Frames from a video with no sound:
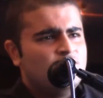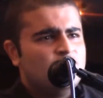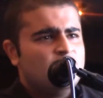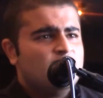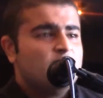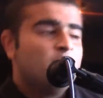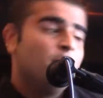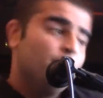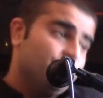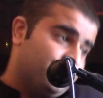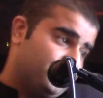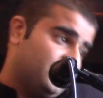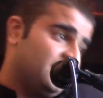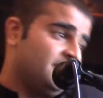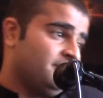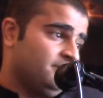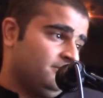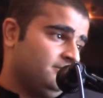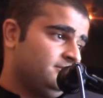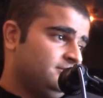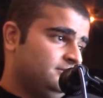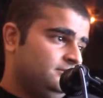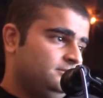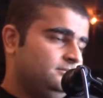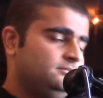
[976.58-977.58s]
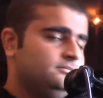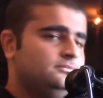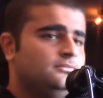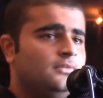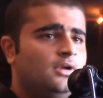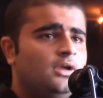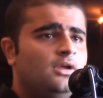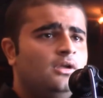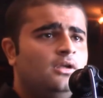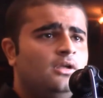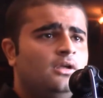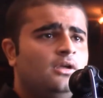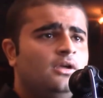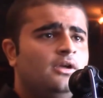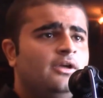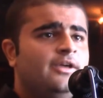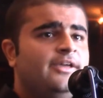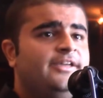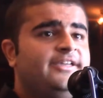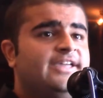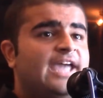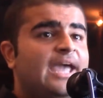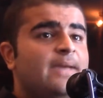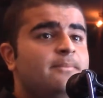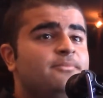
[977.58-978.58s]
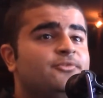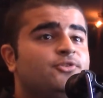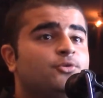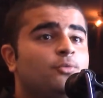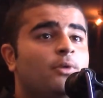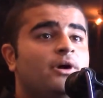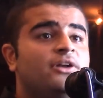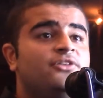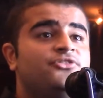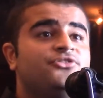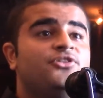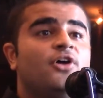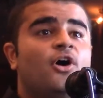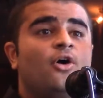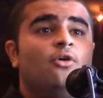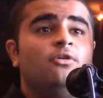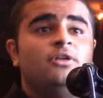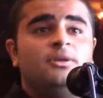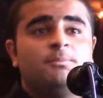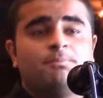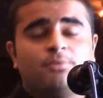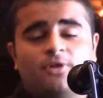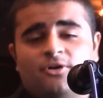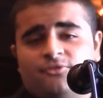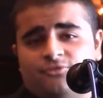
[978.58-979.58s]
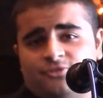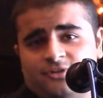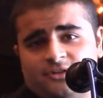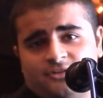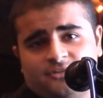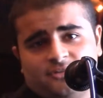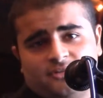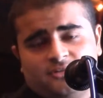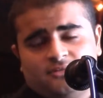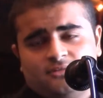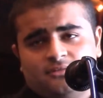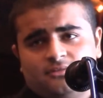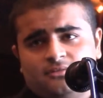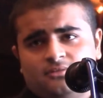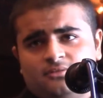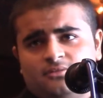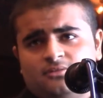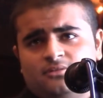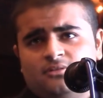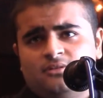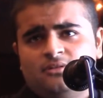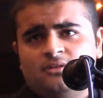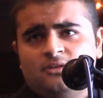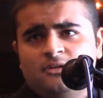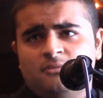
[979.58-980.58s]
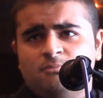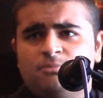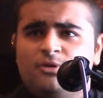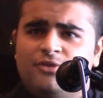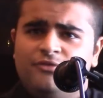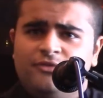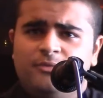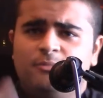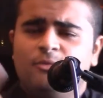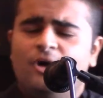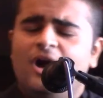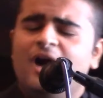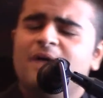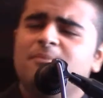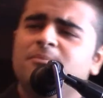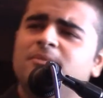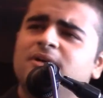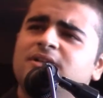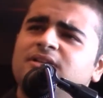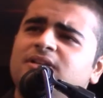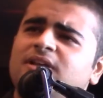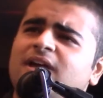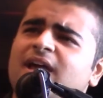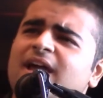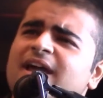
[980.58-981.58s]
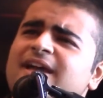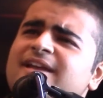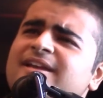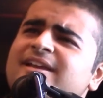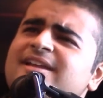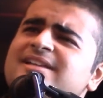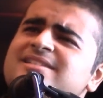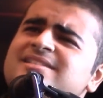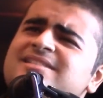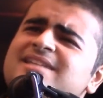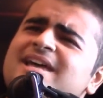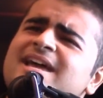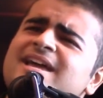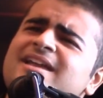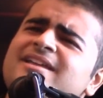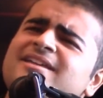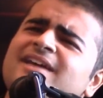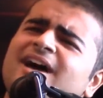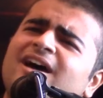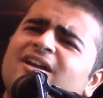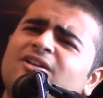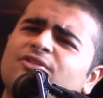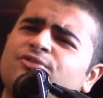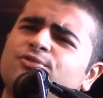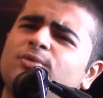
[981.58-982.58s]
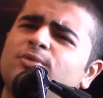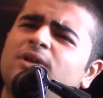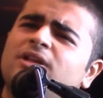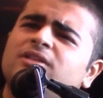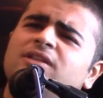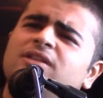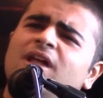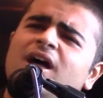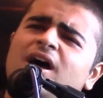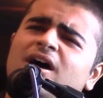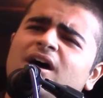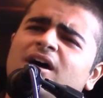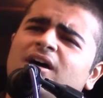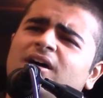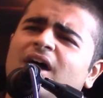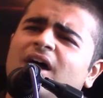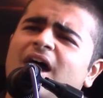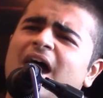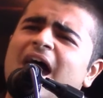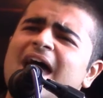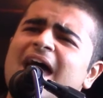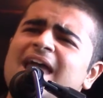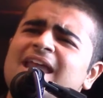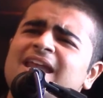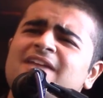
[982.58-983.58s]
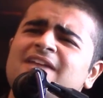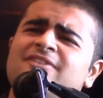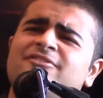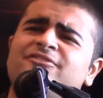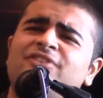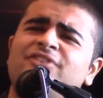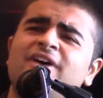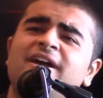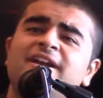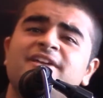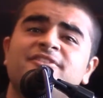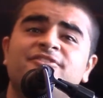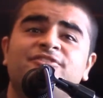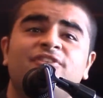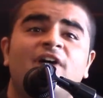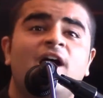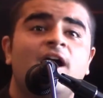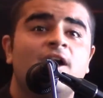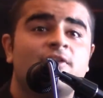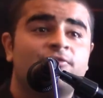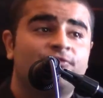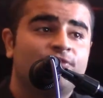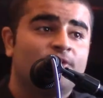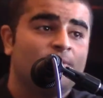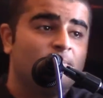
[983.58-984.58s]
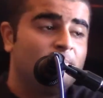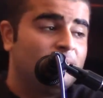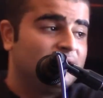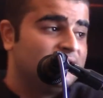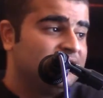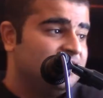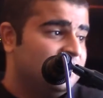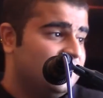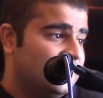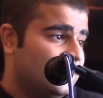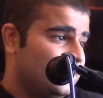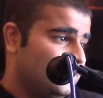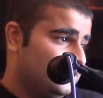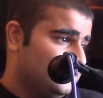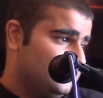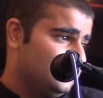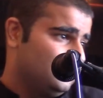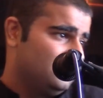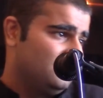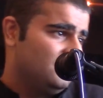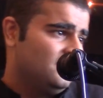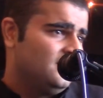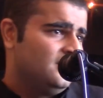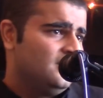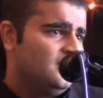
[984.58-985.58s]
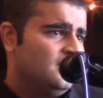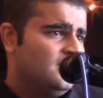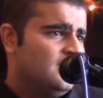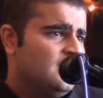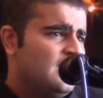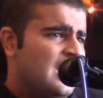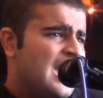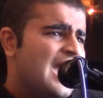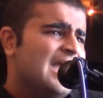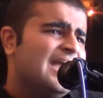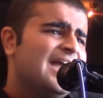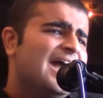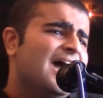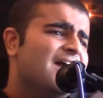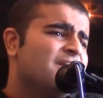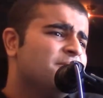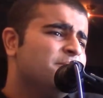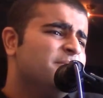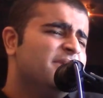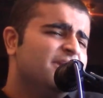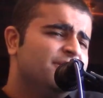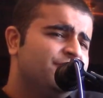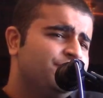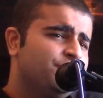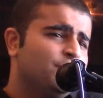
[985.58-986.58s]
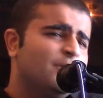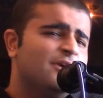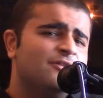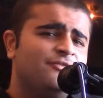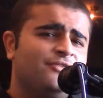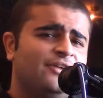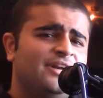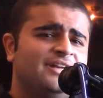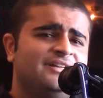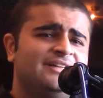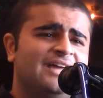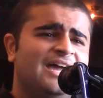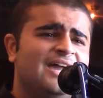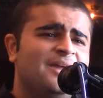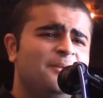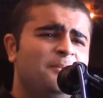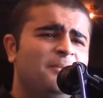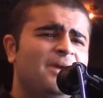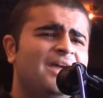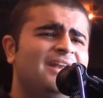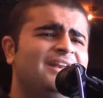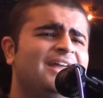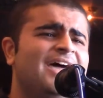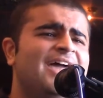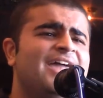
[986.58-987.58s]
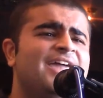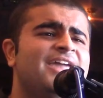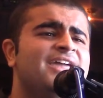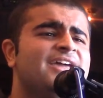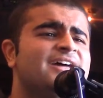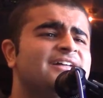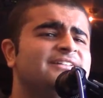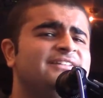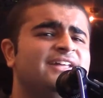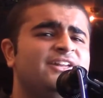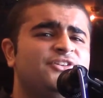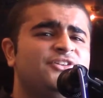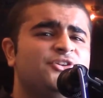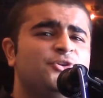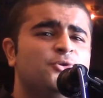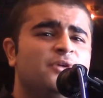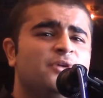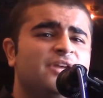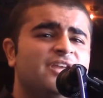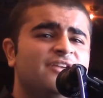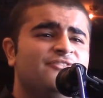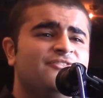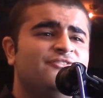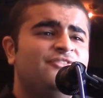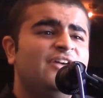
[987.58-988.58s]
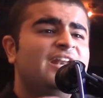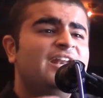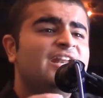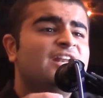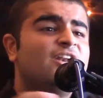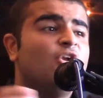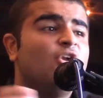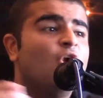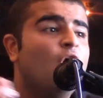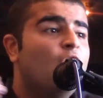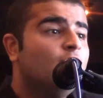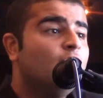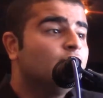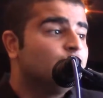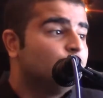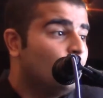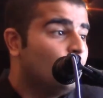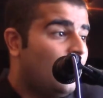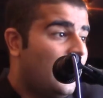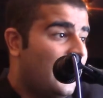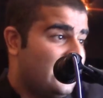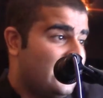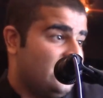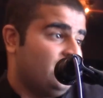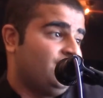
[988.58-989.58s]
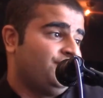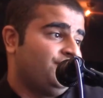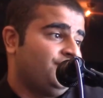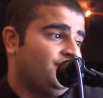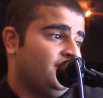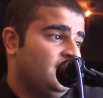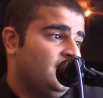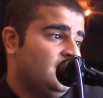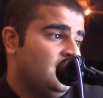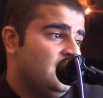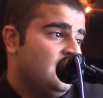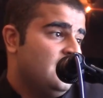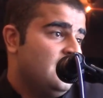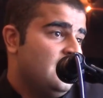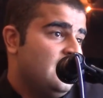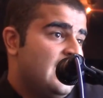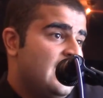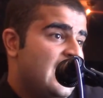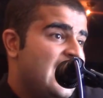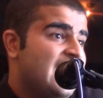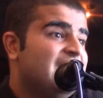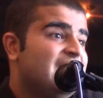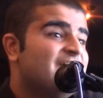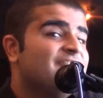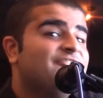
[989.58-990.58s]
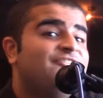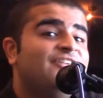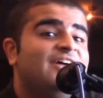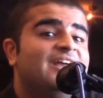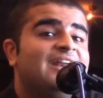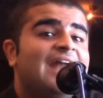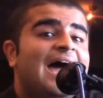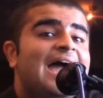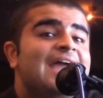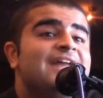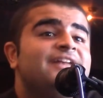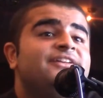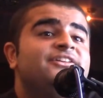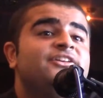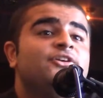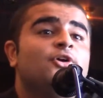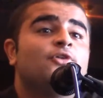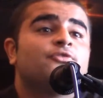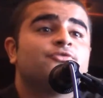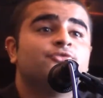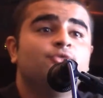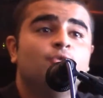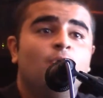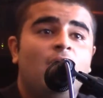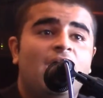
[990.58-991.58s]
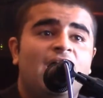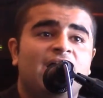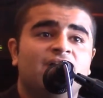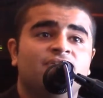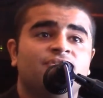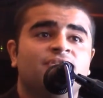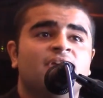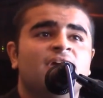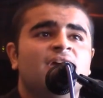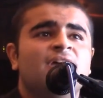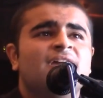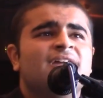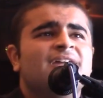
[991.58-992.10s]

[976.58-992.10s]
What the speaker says: Muslim, came towards the Holy Prophet, Prophet Muhammad, and he said, Ya Rasulullah, I live very far from Medina. I can't meet you every time, and I hear that you give very long du'as and a variety of du'as.